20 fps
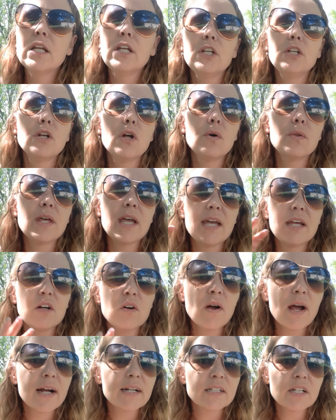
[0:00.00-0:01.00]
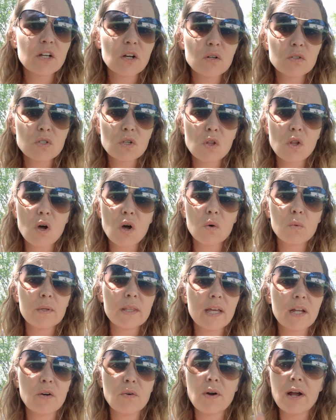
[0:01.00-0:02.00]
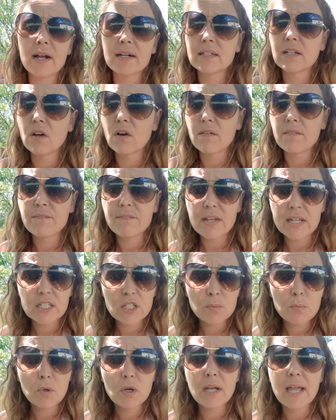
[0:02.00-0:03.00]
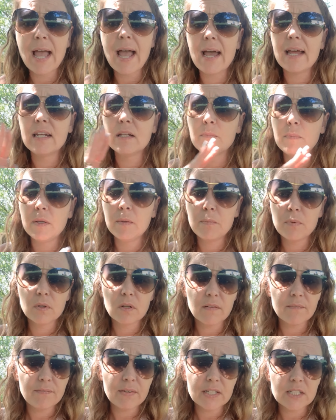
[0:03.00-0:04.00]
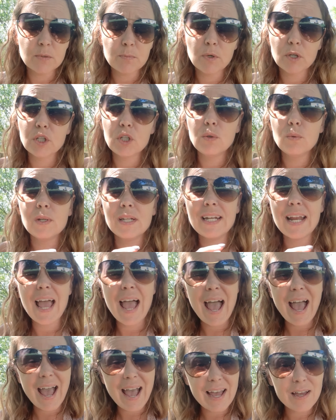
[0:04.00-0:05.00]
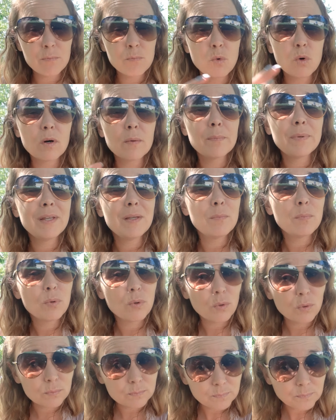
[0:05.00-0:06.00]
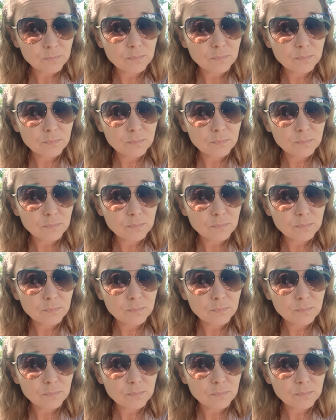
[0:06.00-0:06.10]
The interacting goes along with interacting on Facebook, adding people on Facebook. You can add more people